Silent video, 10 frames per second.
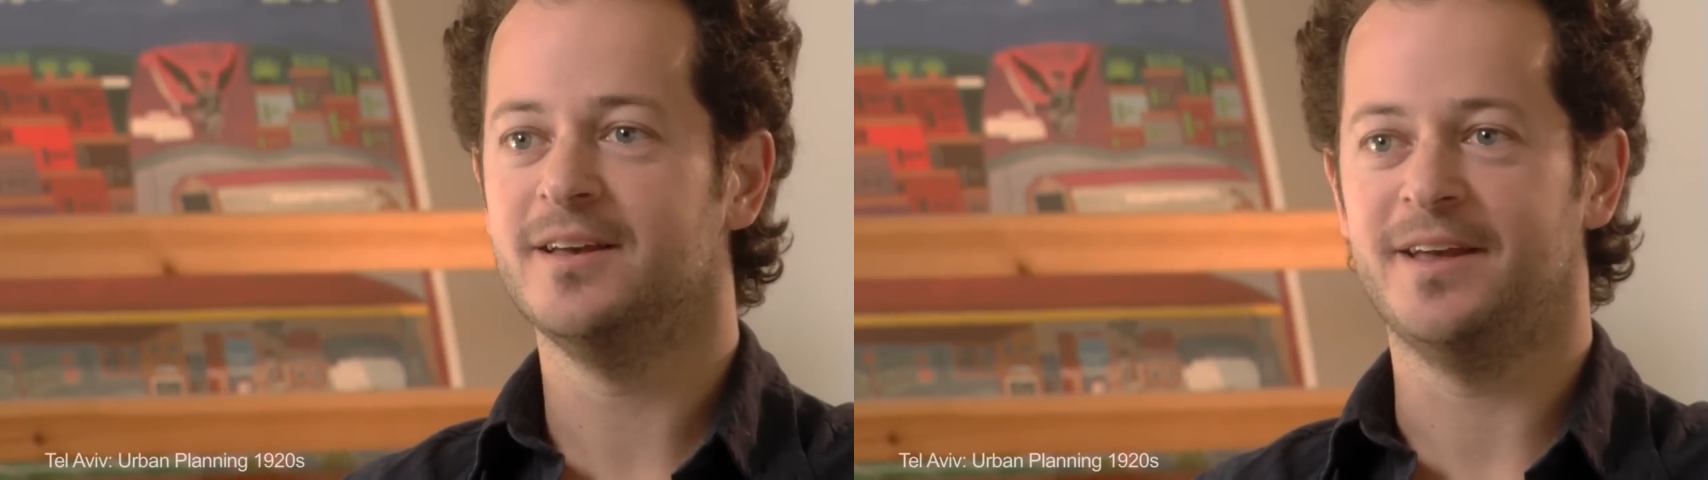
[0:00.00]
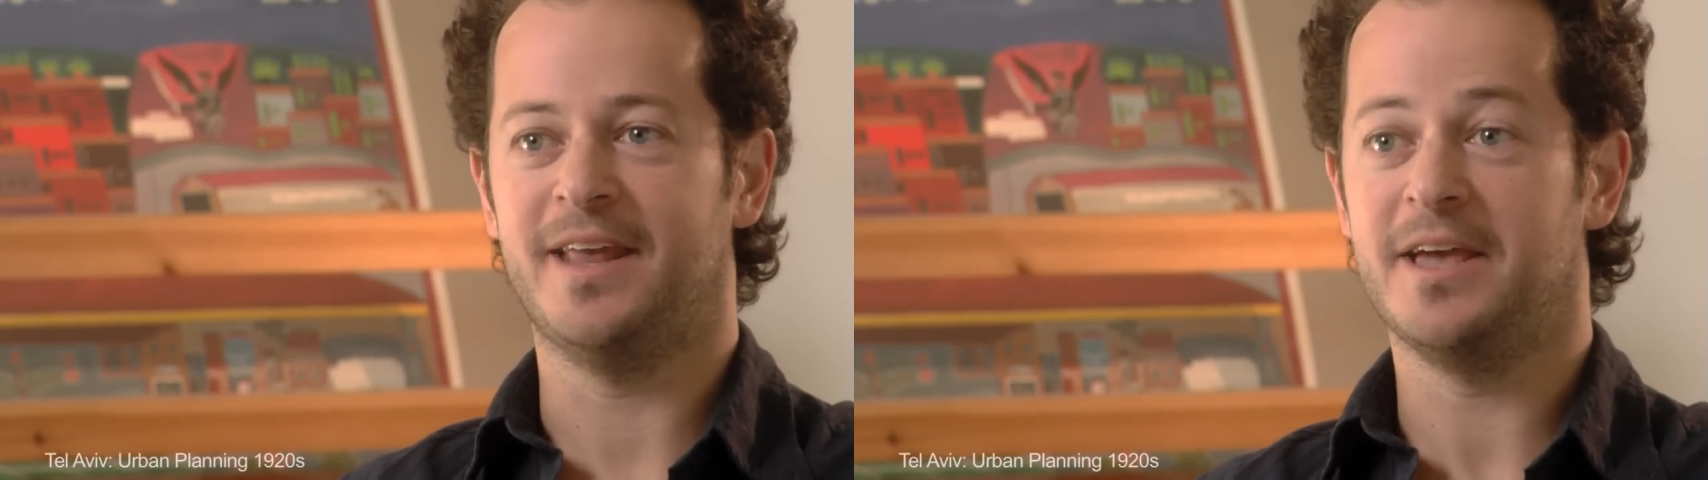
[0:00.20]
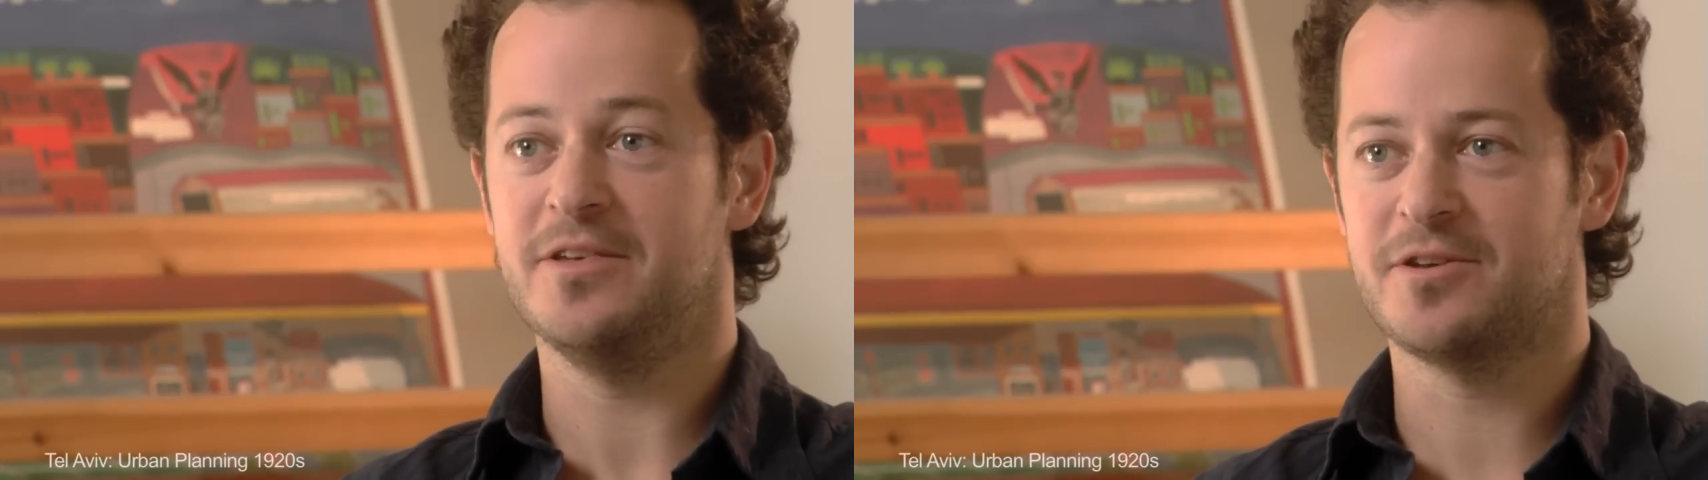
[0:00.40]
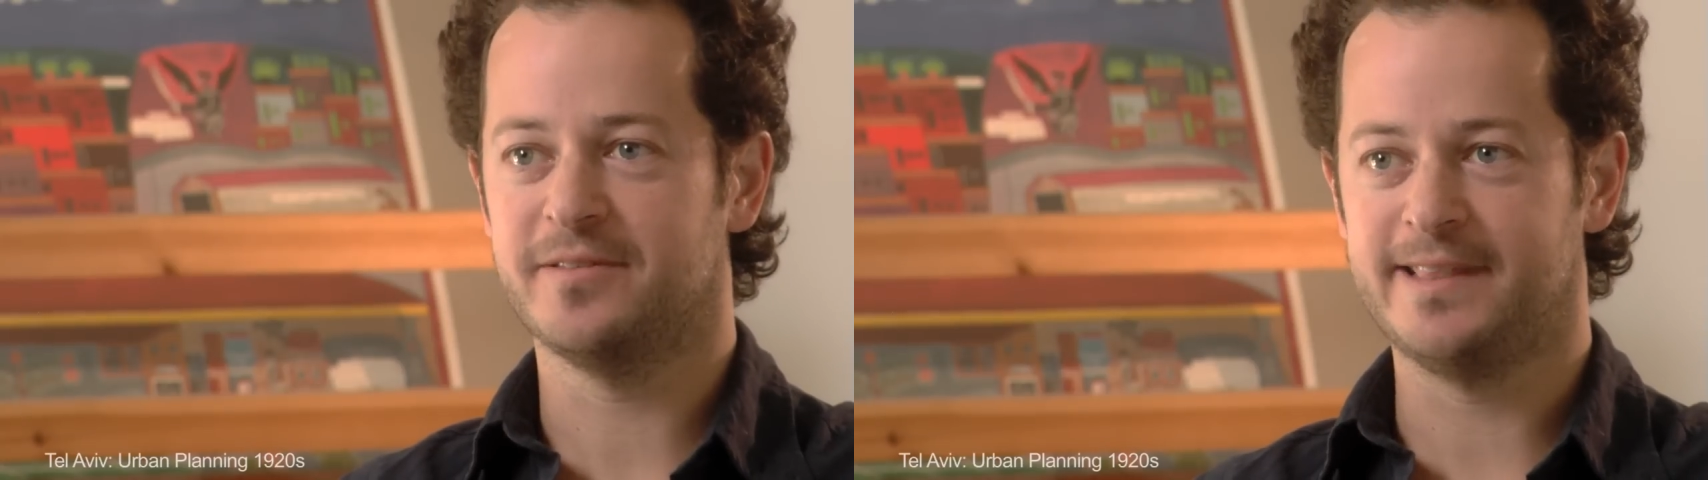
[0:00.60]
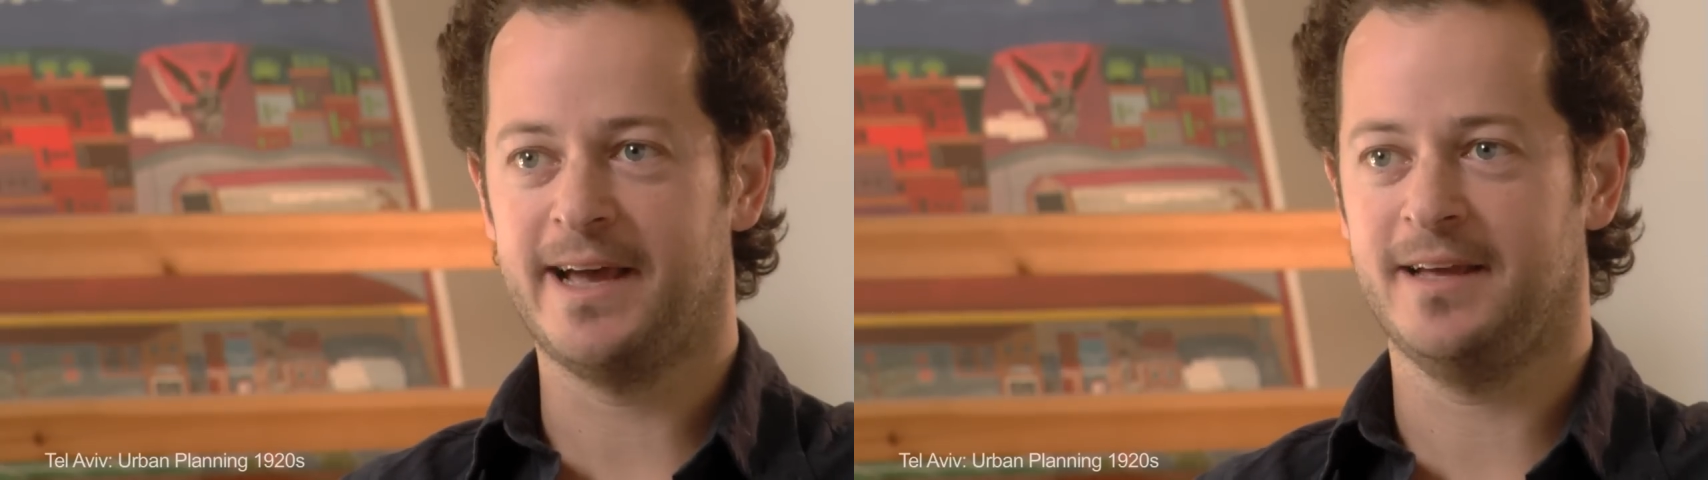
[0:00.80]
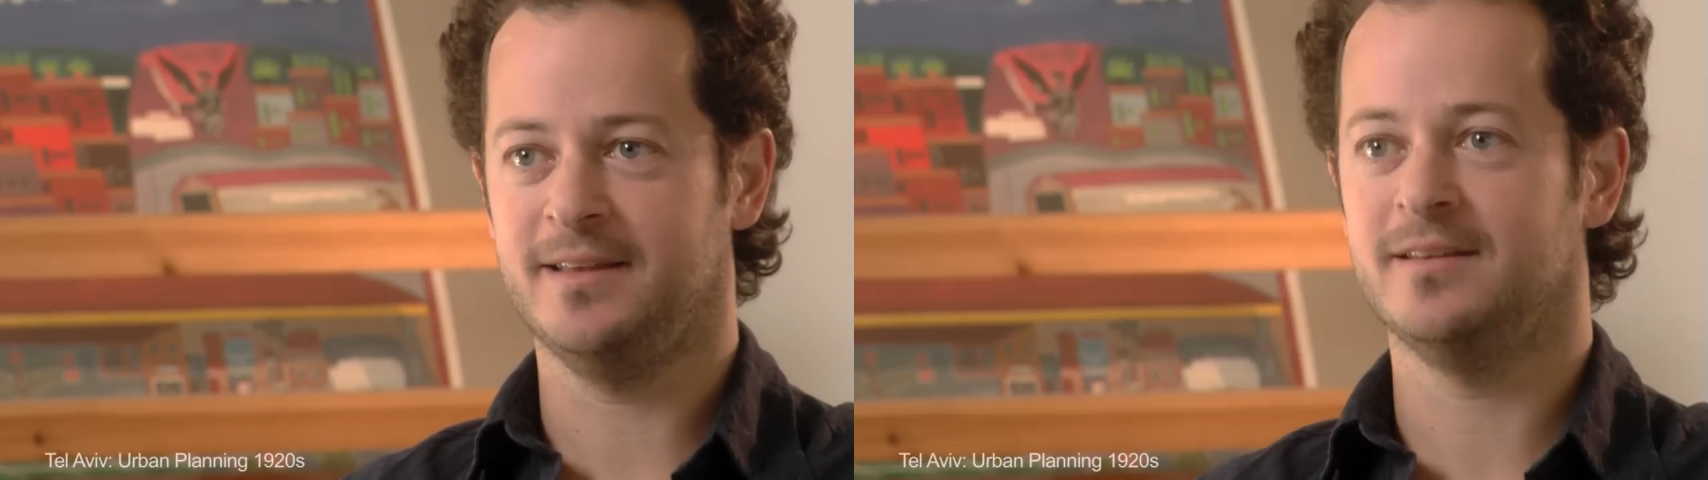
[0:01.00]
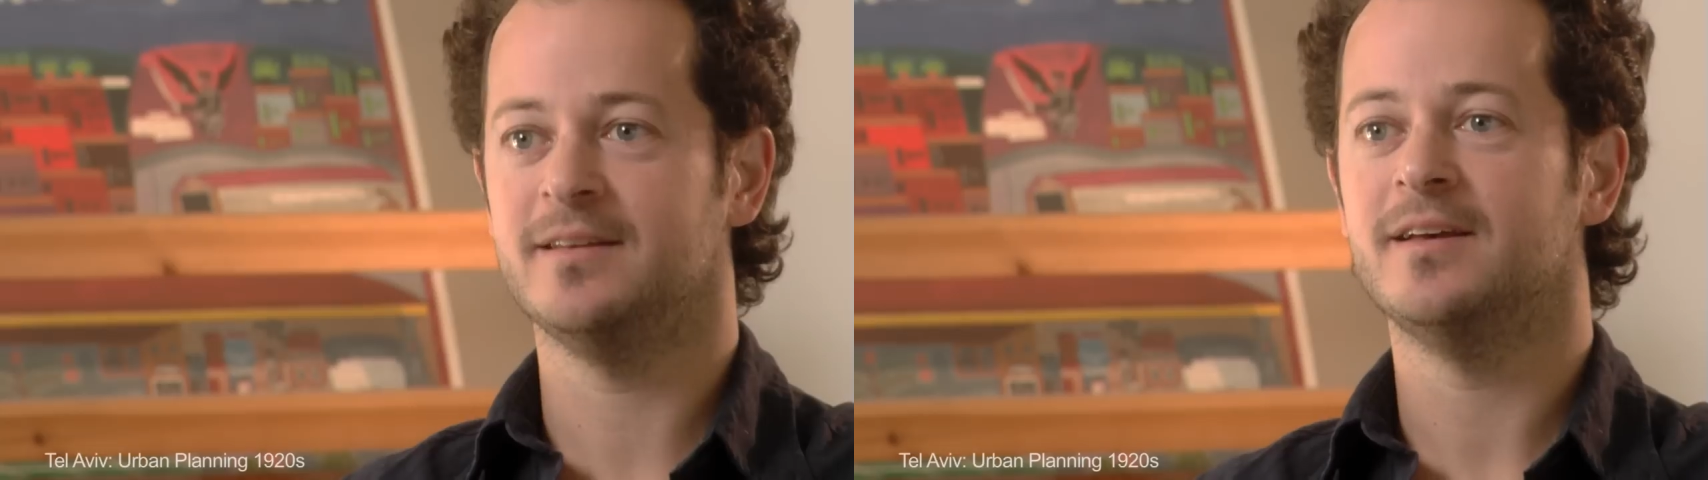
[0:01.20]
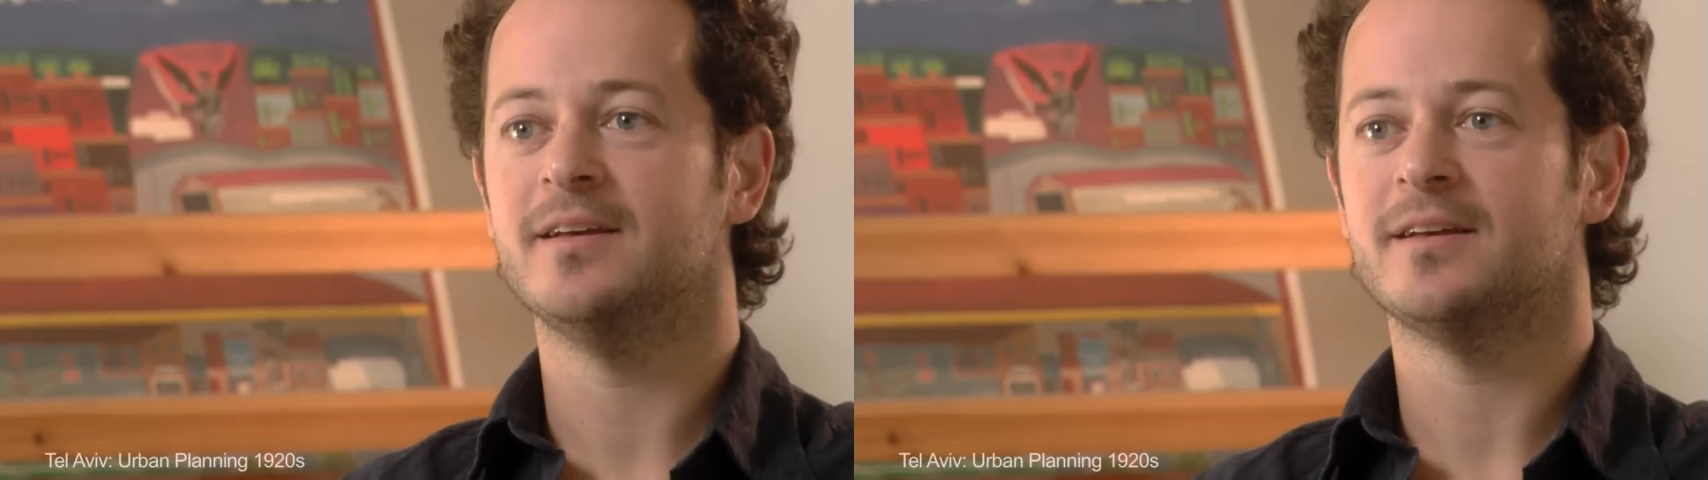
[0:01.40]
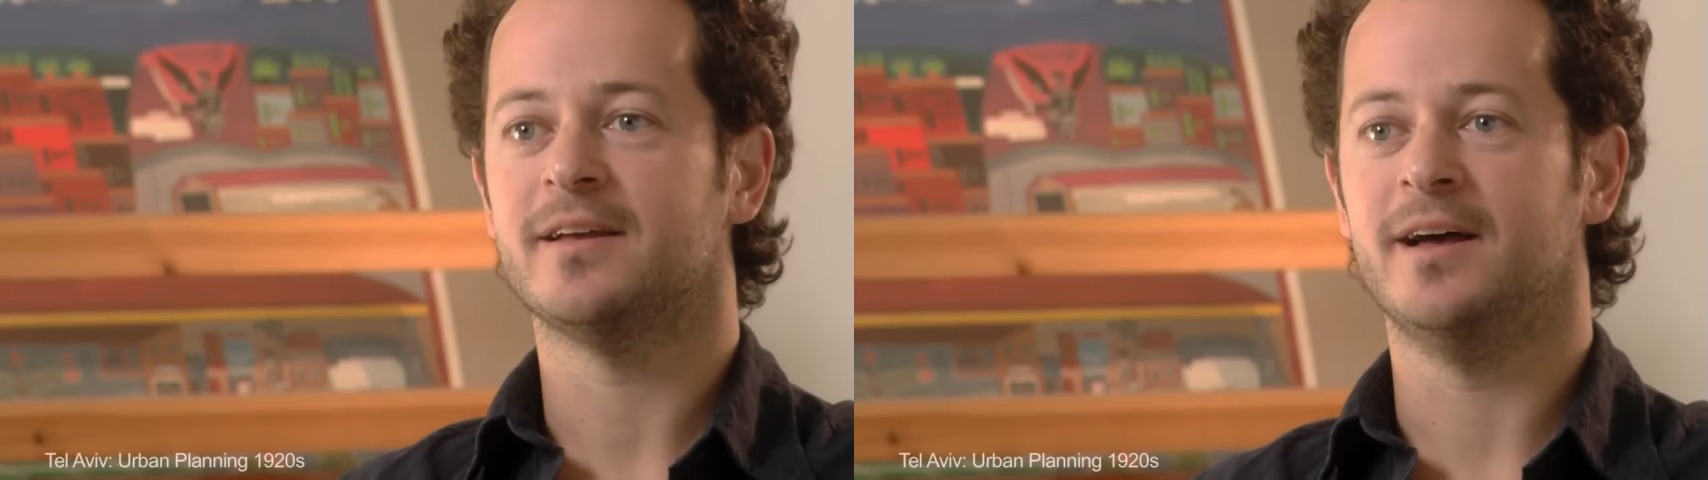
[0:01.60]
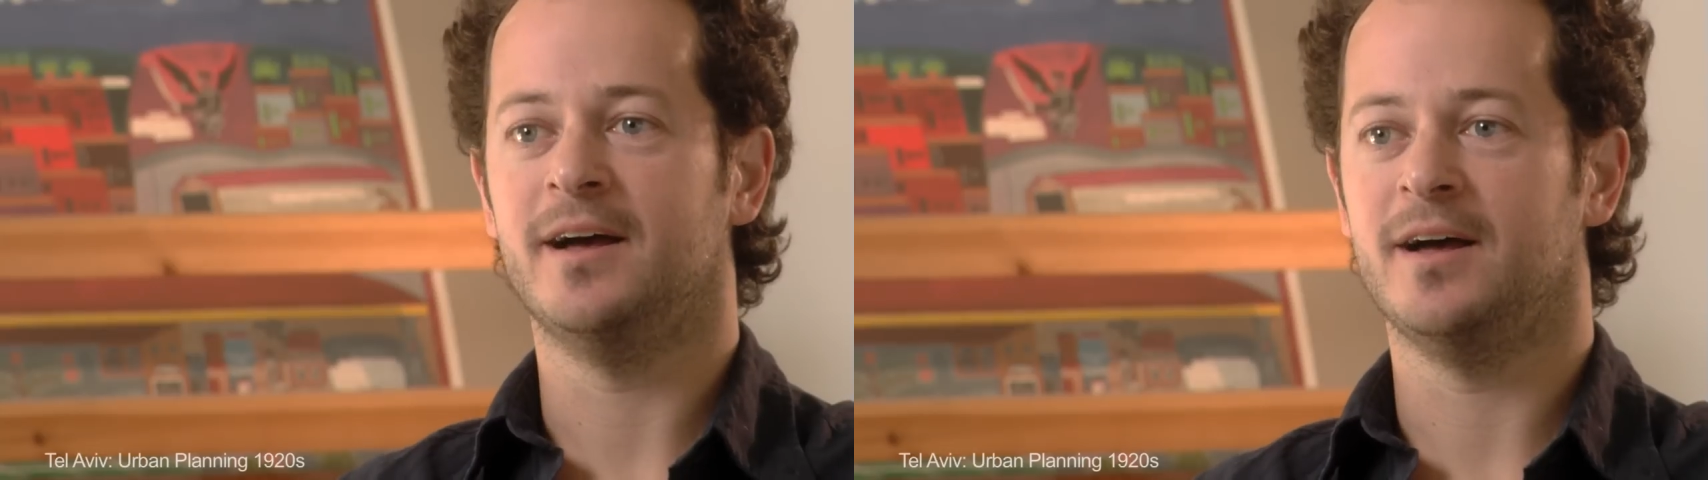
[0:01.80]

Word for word: an ancient land, uh,